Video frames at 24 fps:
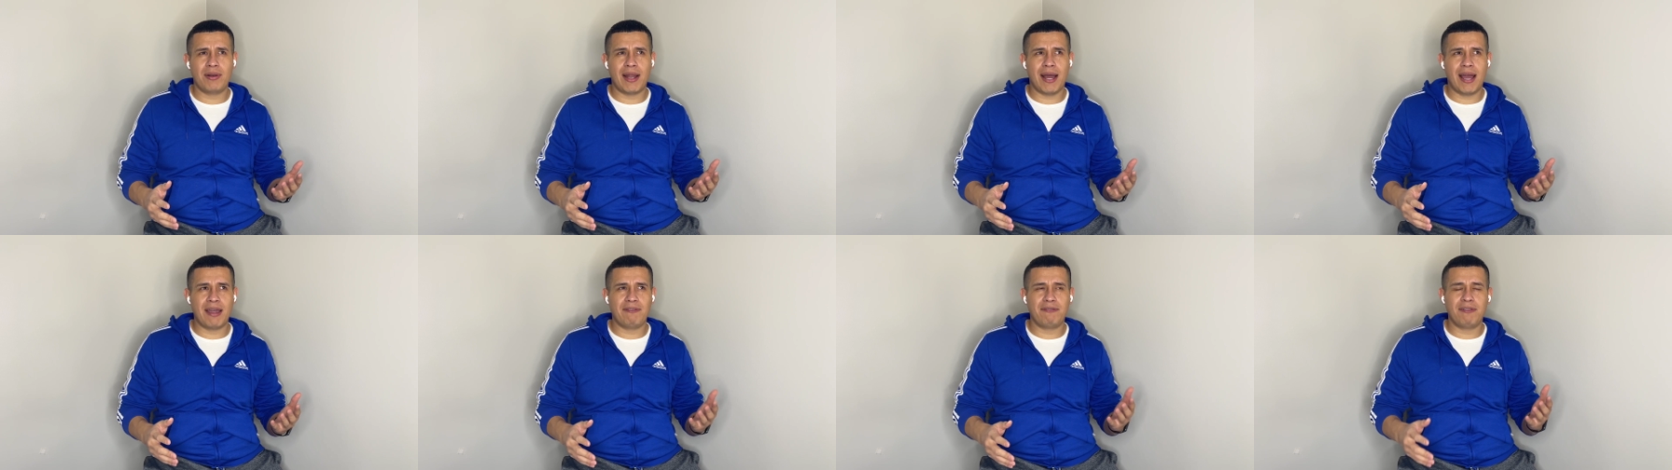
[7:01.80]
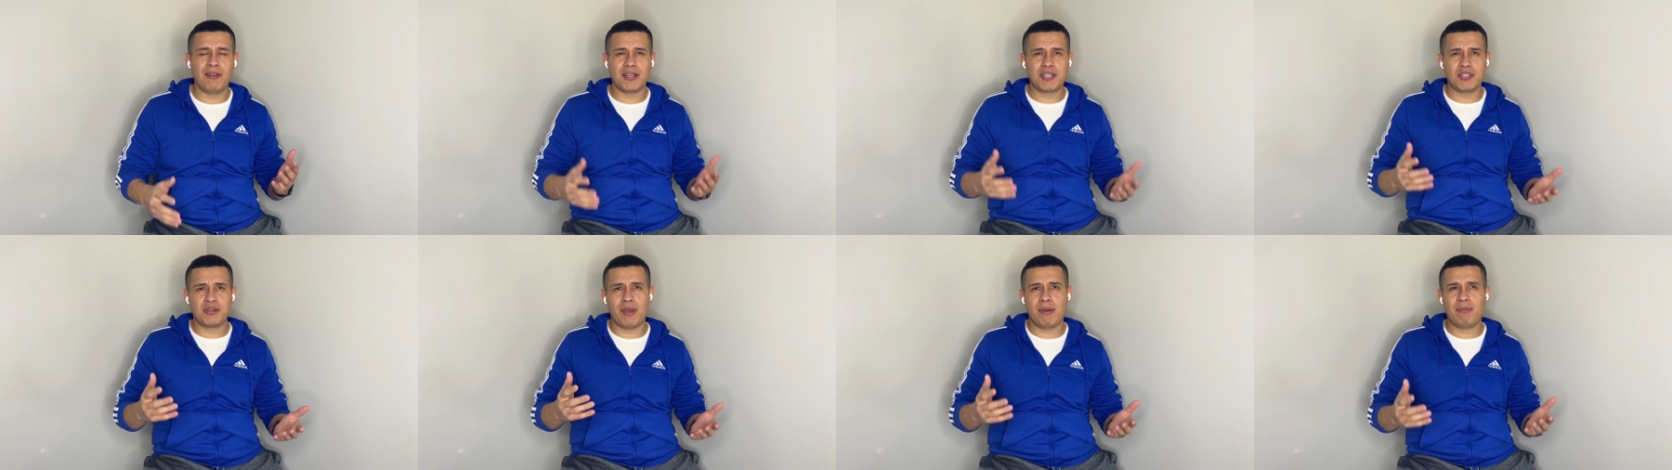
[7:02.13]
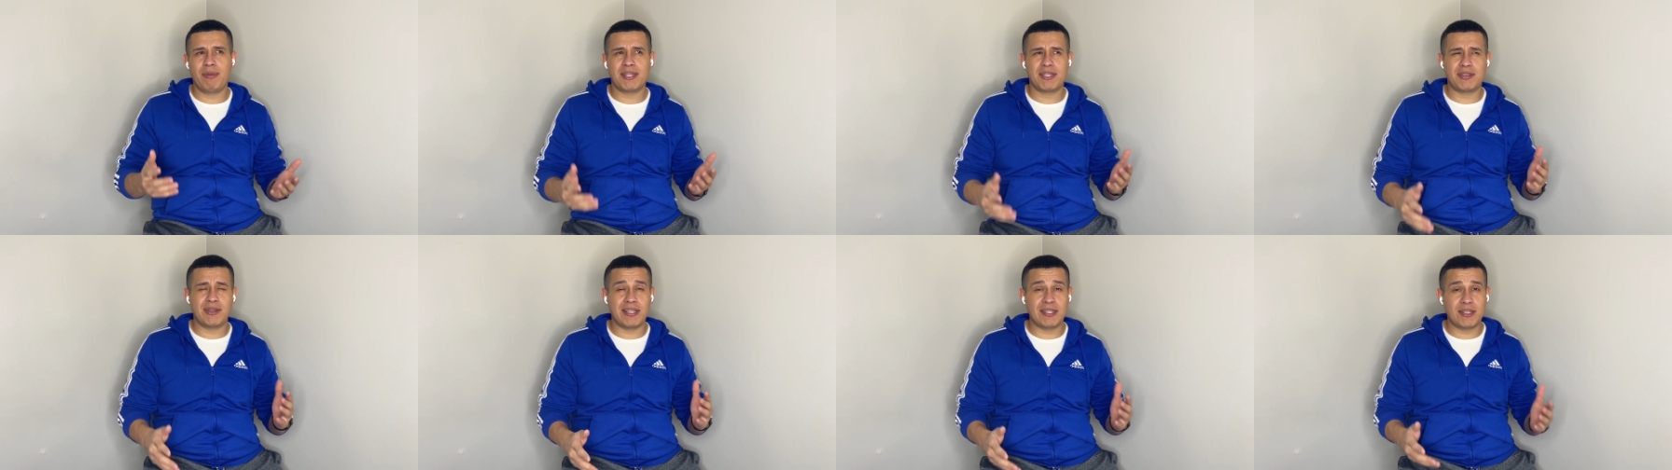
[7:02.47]
I fluctuate
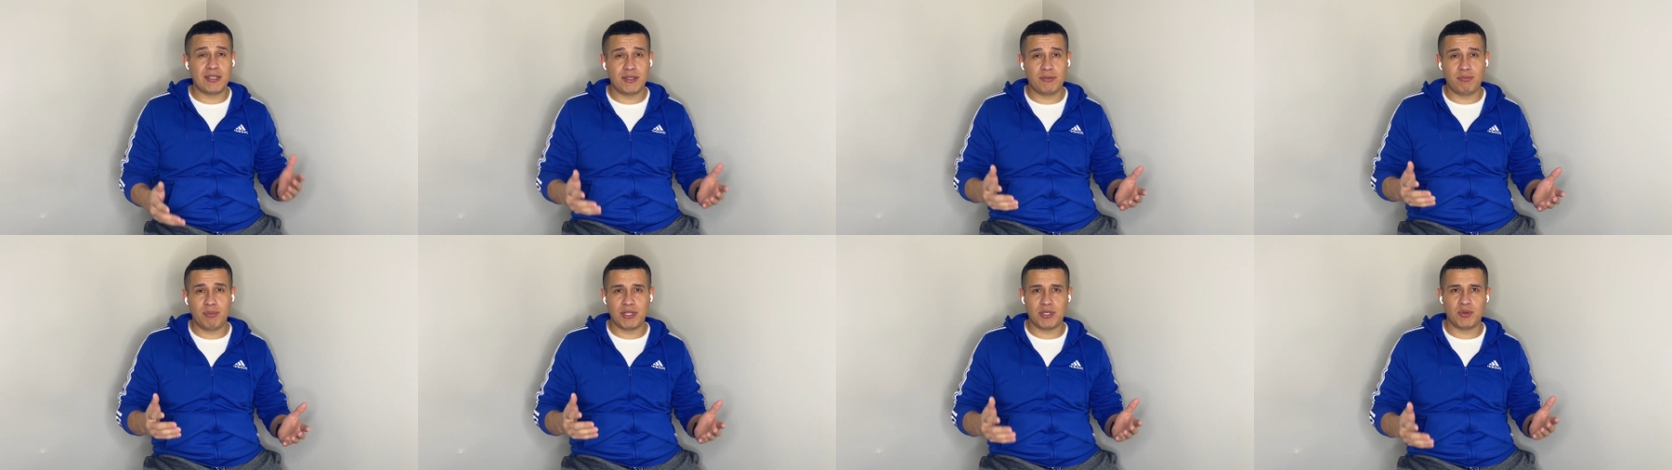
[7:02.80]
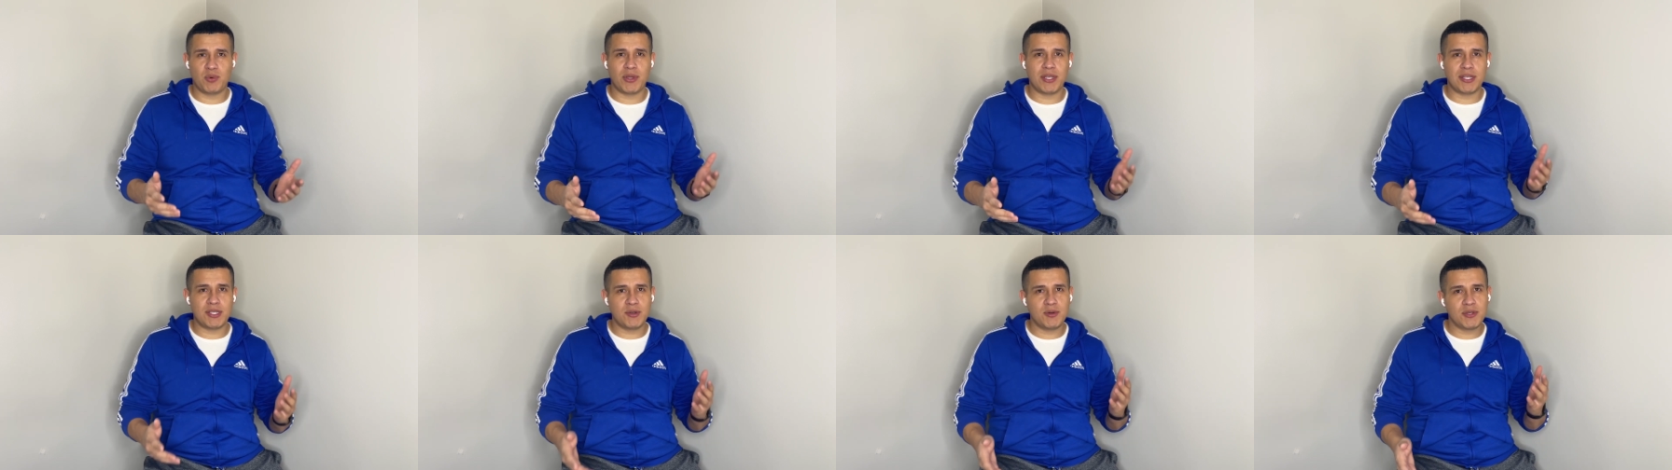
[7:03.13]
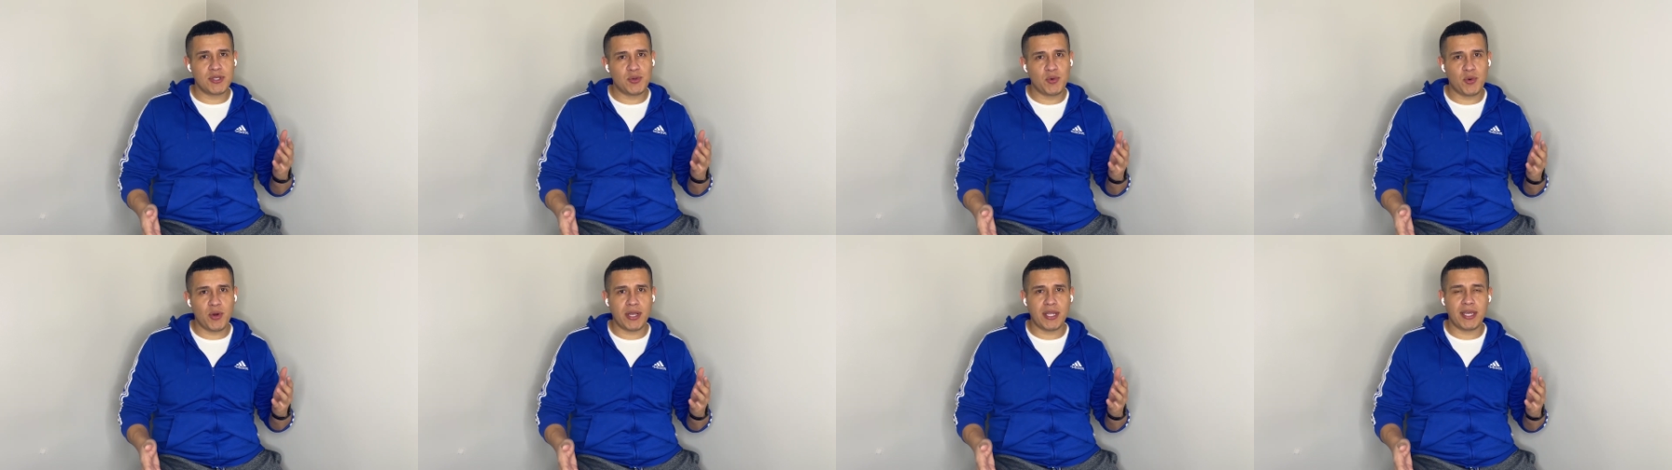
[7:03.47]
between between
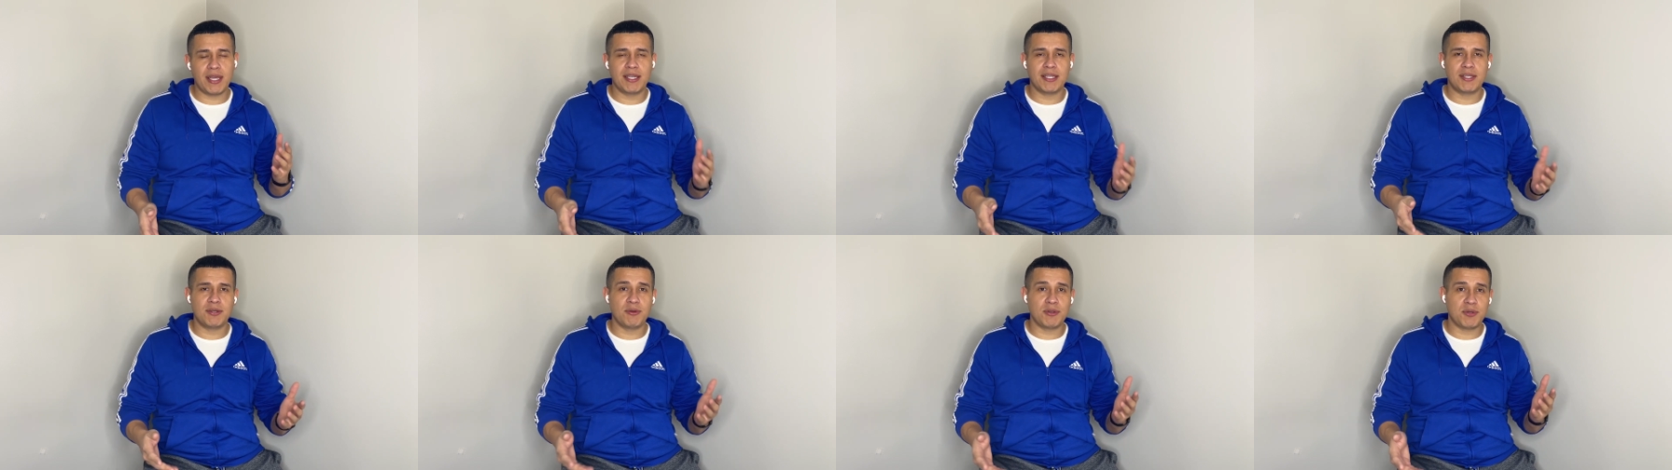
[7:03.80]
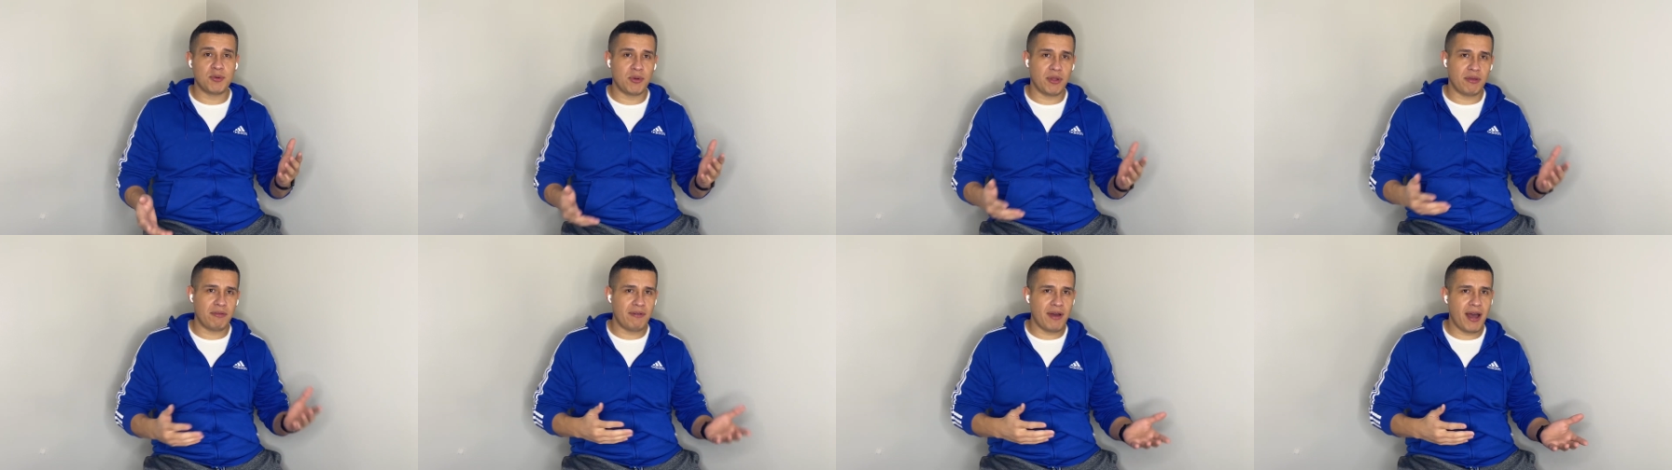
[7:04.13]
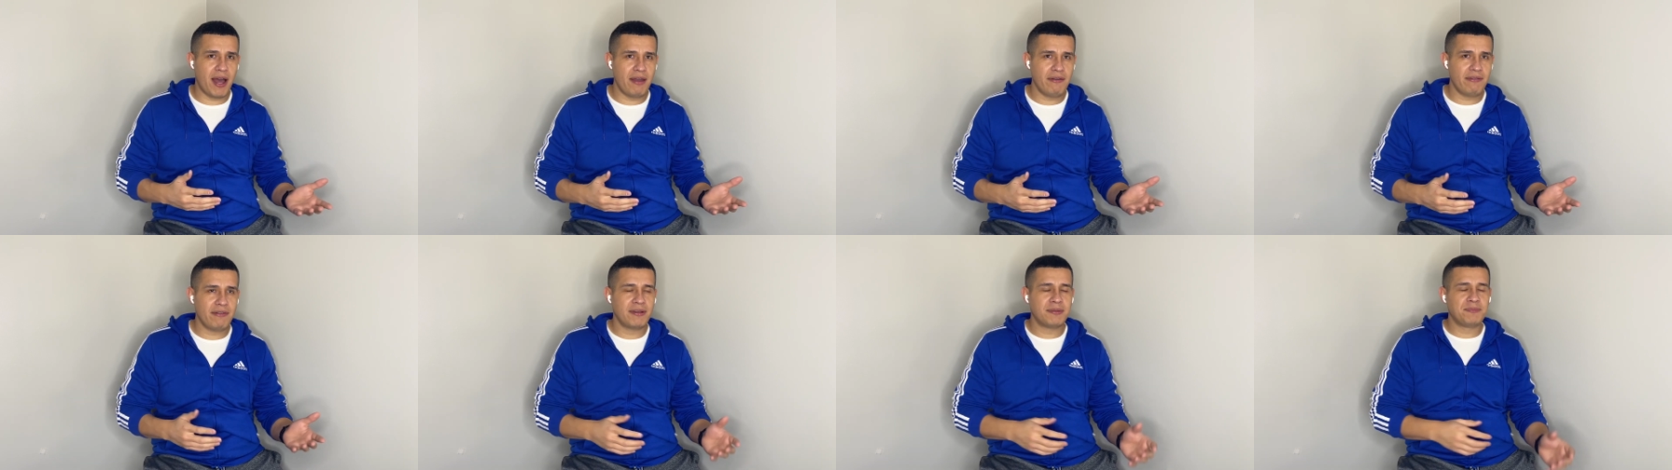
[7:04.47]
220 and
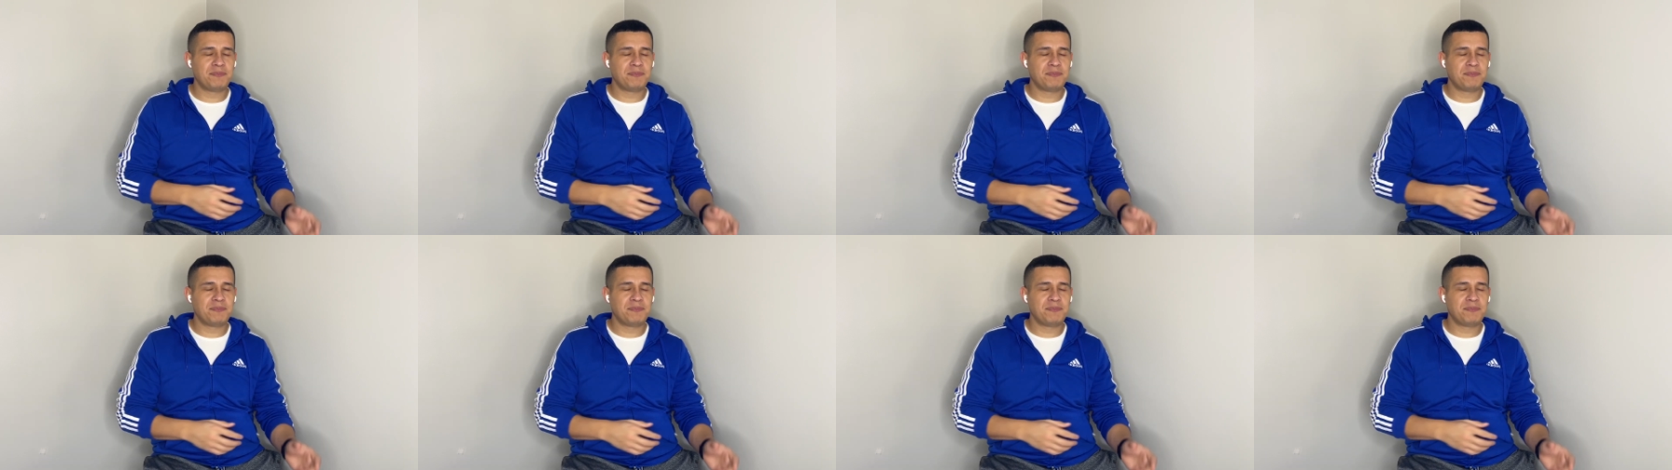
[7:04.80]
225.